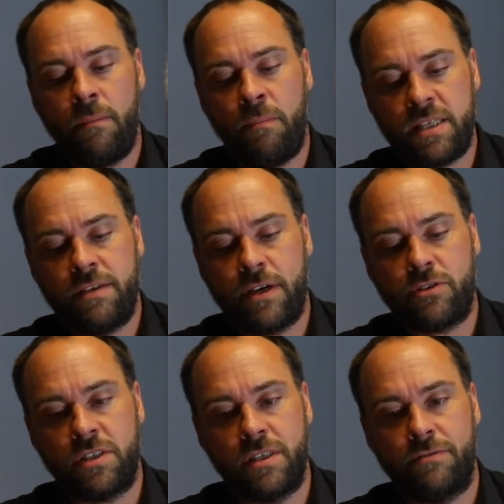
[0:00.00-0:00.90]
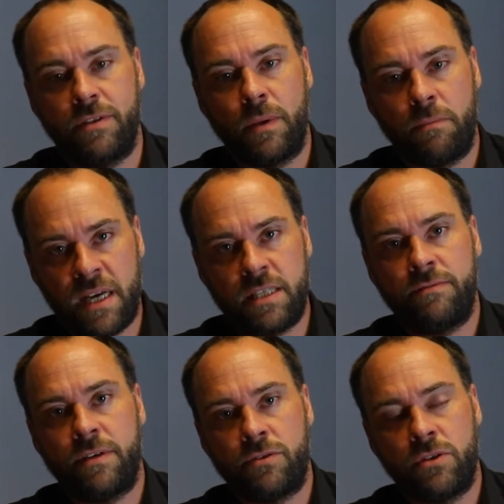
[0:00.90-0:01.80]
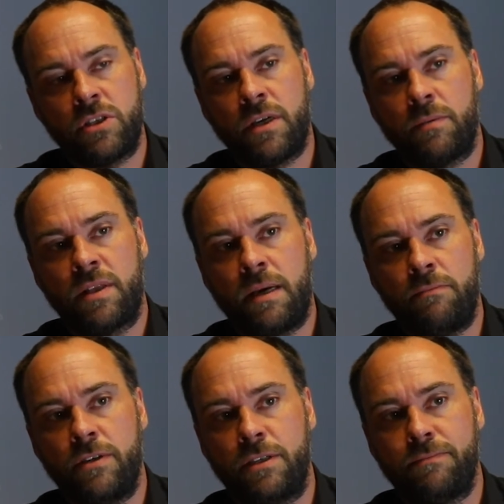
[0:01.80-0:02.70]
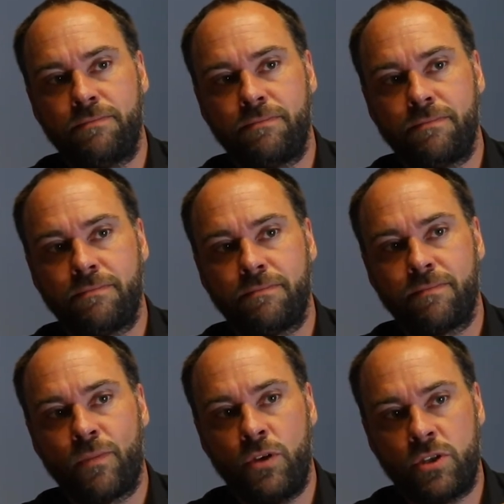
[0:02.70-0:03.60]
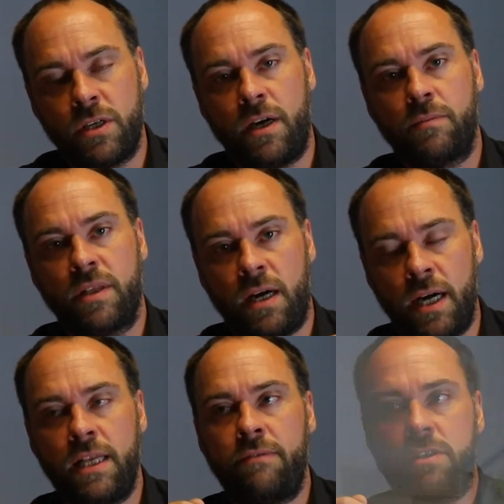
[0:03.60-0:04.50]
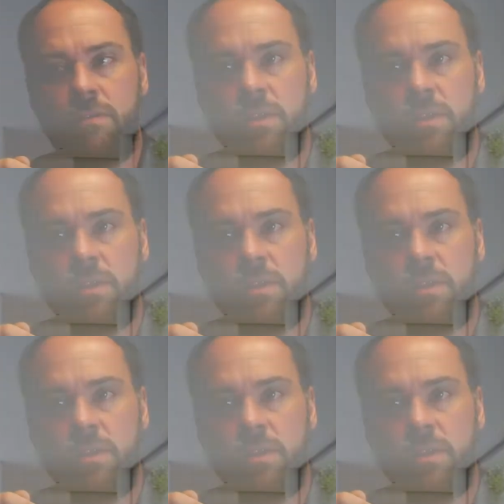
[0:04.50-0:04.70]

Passivhaus is different. With Passivhaus, you start with comfort. You start with high levels of